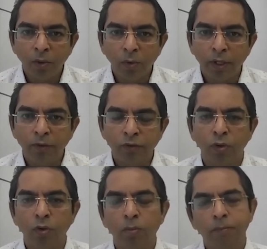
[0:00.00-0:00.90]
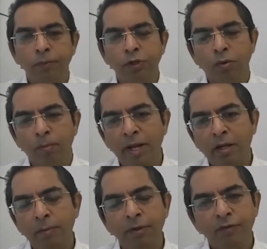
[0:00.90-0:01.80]
Okay, so
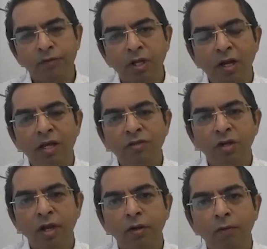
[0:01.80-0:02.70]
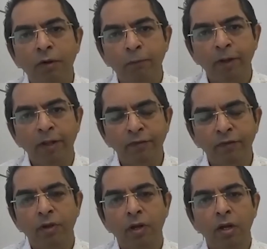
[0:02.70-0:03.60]
backup is the last line of
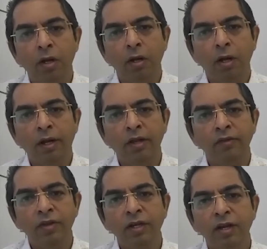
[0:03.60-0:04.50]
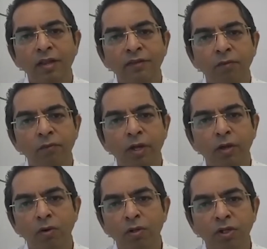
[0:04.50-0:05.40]
defense against any ransomware
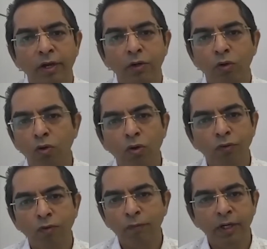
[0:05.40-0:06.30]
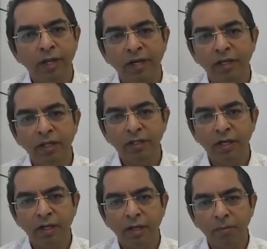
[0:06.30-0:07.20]
or threat or loss of data, anything
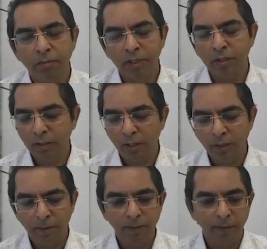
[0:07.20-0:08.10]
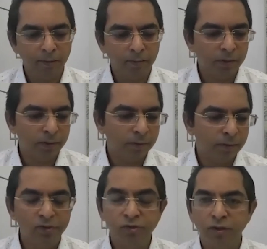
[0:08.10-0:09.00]
that can be
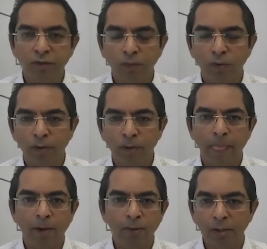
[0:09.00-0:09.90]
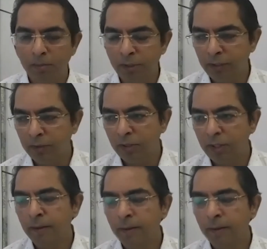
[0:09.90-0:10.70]
dangerous for availability. Right?